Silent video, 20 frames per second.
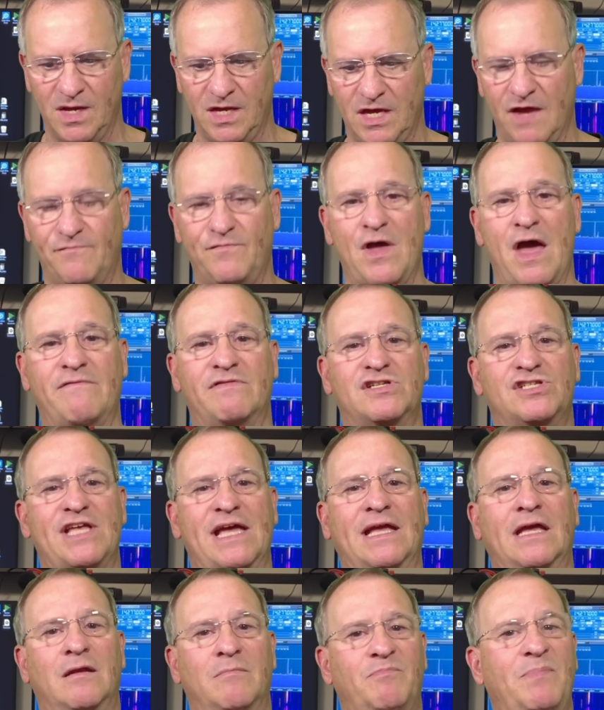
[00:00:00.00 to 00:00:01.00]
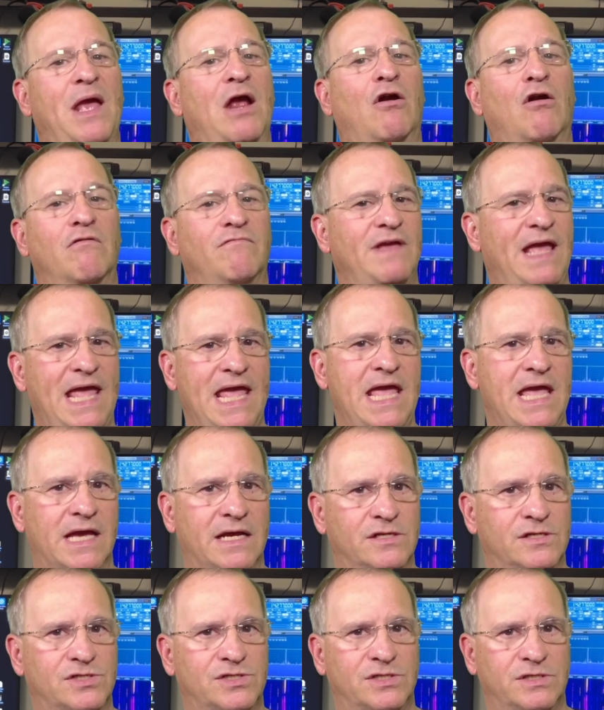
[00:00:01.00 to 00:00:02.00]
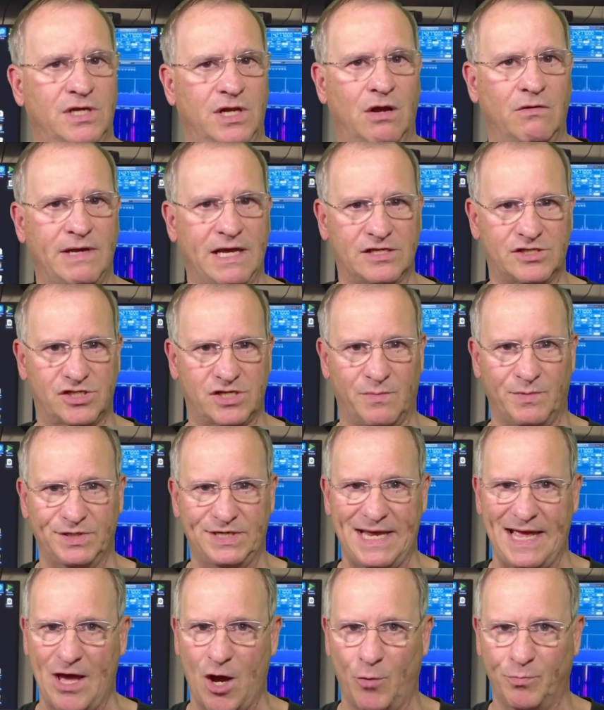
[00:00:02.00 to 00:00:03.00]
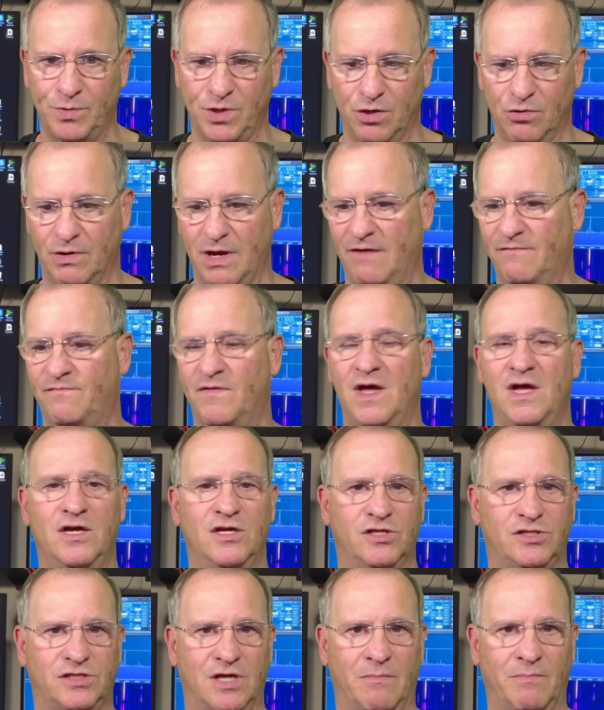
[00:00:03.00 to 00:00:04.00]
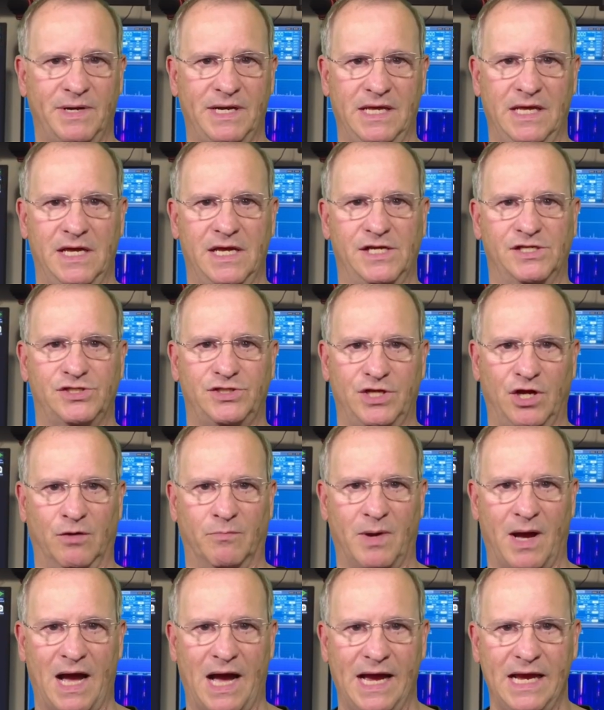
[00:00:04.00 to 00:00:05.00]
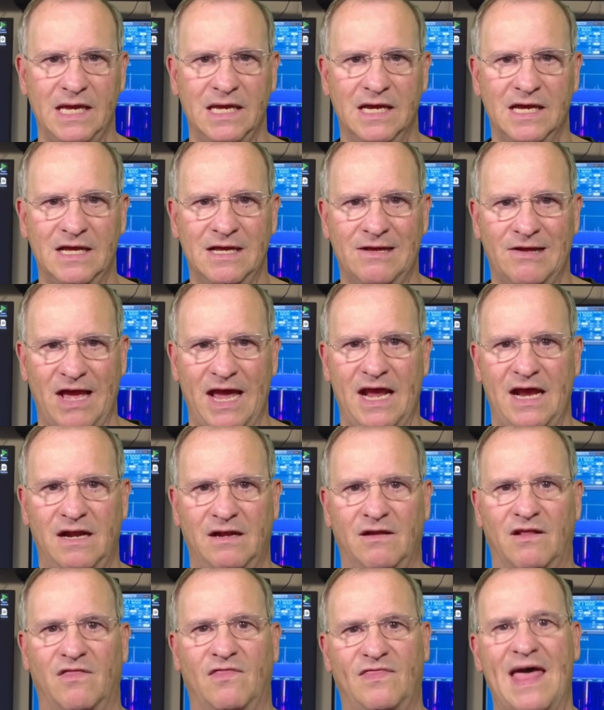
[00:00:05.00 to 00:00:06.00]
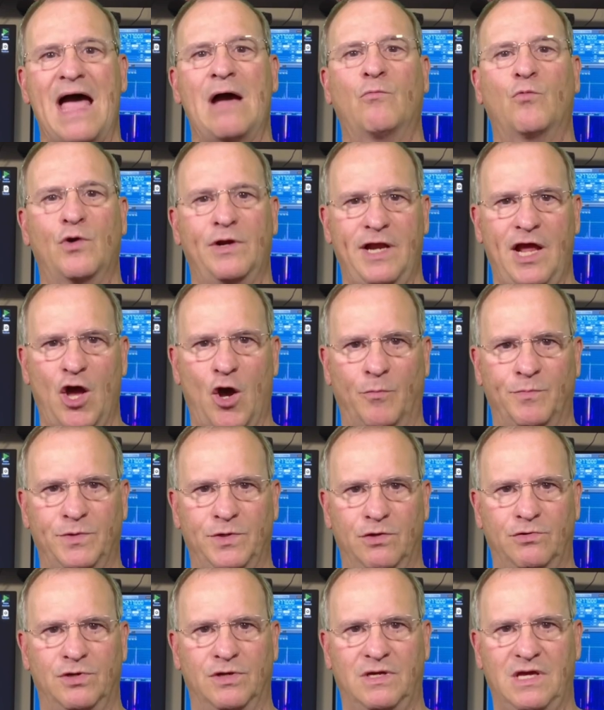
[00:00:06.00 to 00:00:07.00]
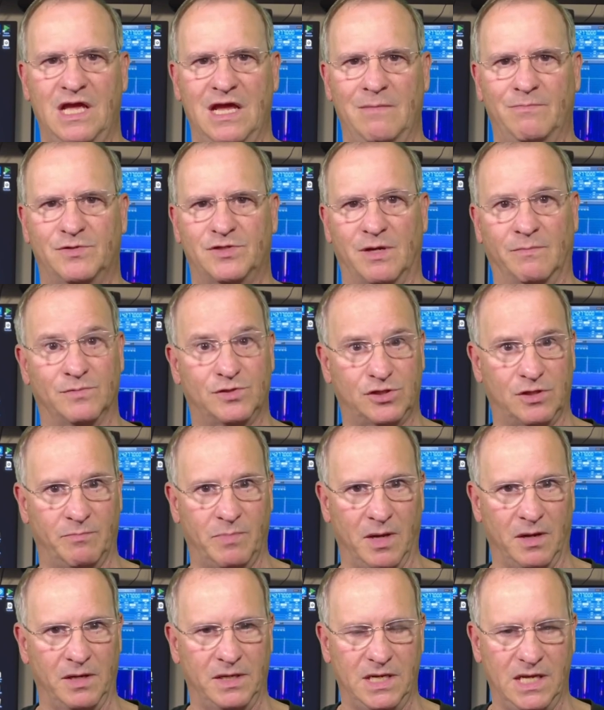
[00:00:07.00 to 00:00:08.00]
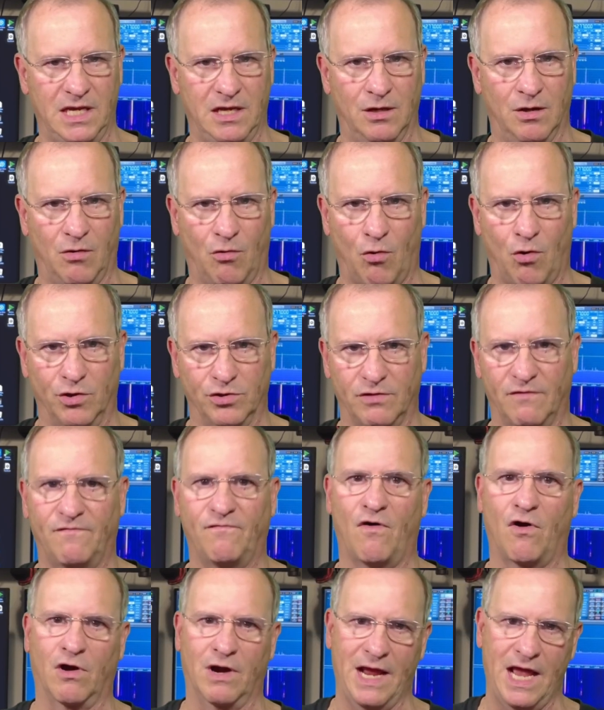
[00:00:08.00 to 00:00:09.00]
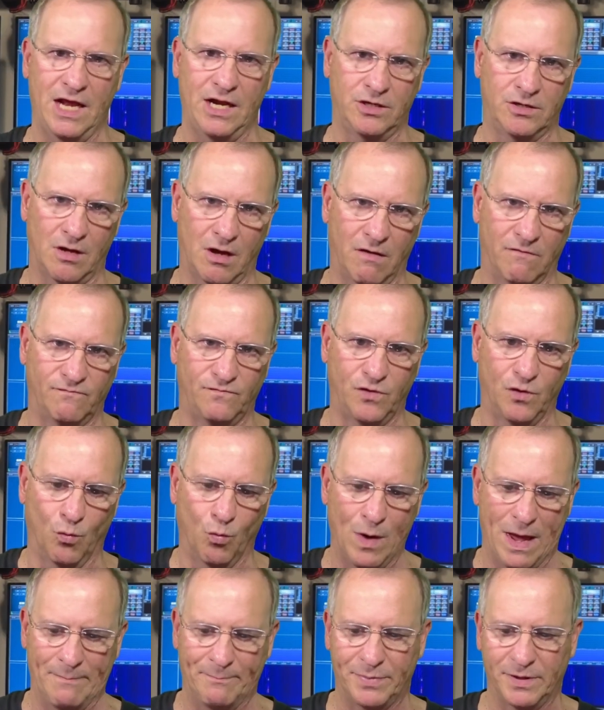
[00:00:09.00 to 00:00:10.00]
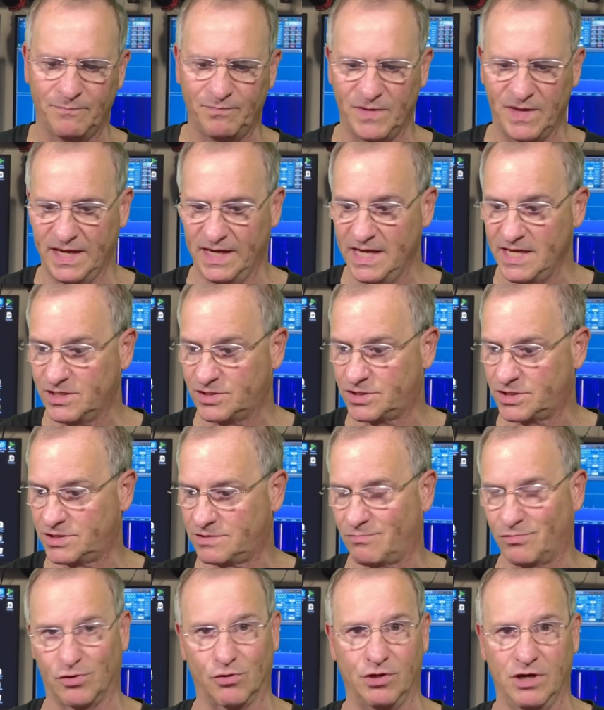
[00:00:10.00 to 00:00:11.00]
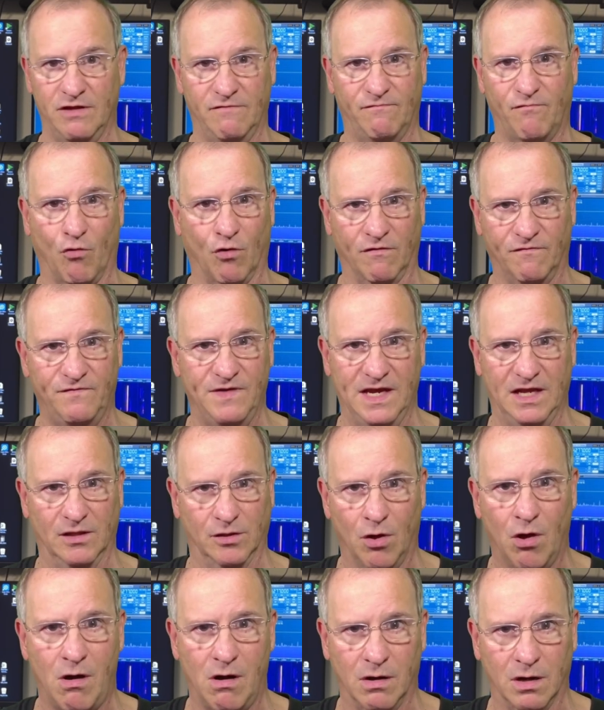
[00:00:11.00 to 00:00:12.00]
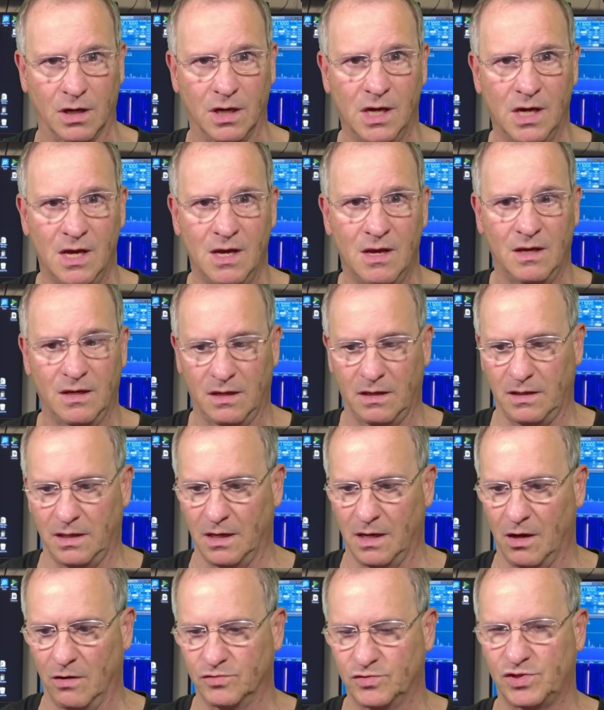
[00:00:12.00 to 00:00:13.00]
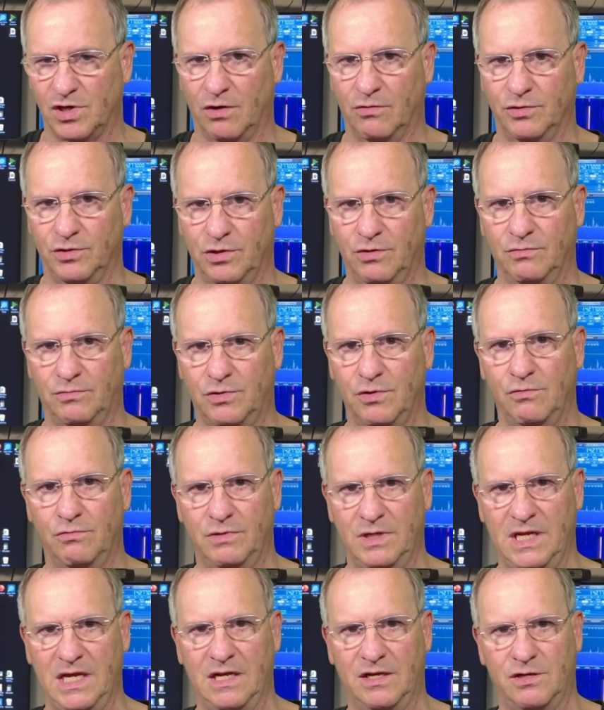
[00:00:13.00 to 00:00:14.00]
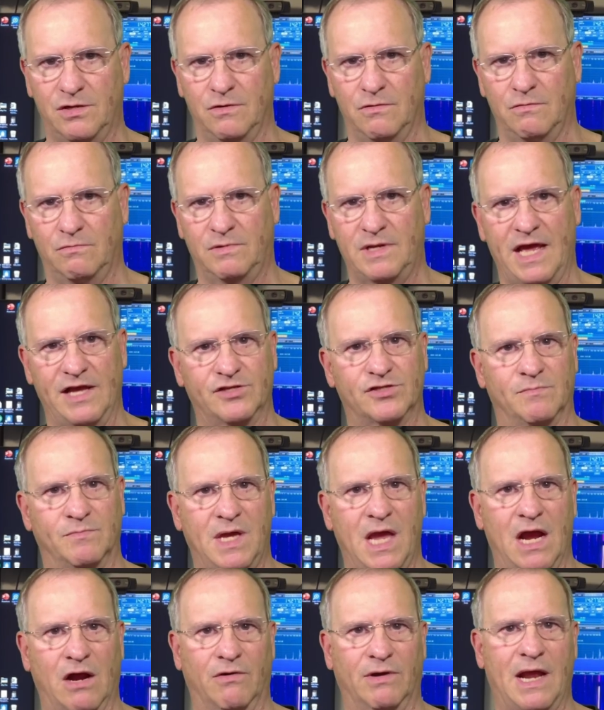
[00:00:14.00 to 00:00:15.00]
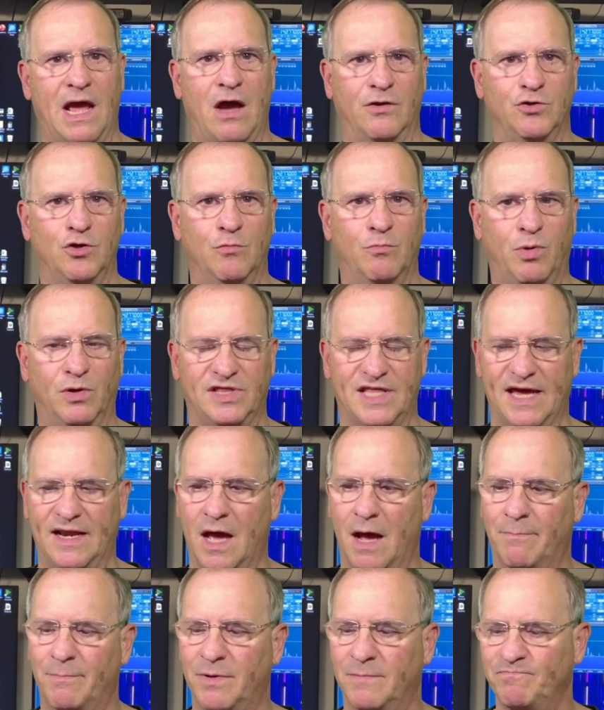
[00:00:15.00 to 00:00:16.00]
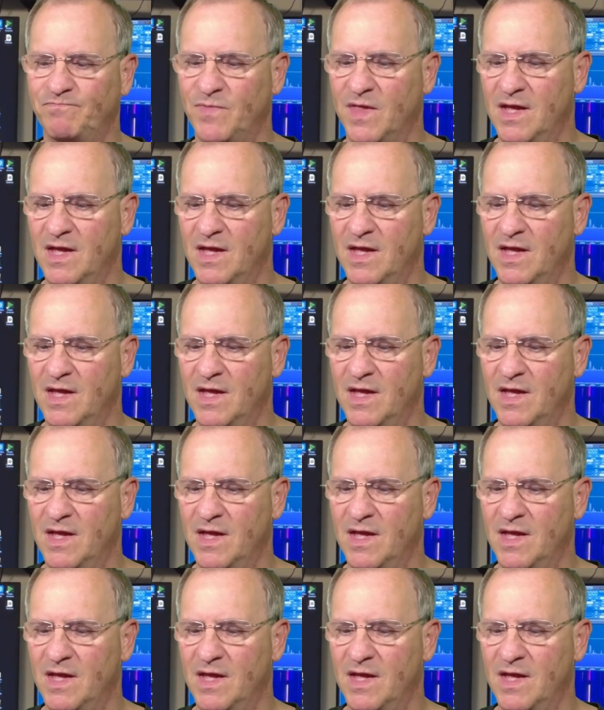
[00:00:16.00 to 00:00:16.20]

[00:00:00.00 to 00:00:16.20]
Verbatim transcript: If you have a second pair of hands, you know, get someone to help you if somebody is nearby. And that would help you to keep some stability on the far end of the whip. It is 34 feet long, you know, so you do need to take some care in how you put that up.